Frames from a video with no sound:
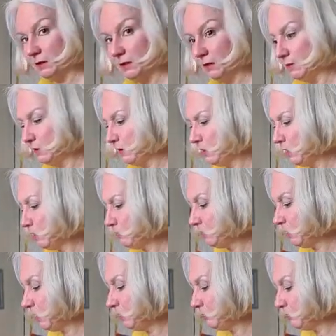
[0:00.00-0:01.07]
Is it
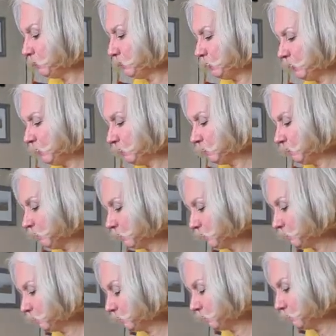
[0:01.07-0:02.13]
ER5 or
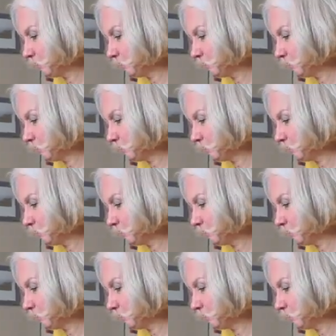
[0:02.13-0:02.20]
ER6?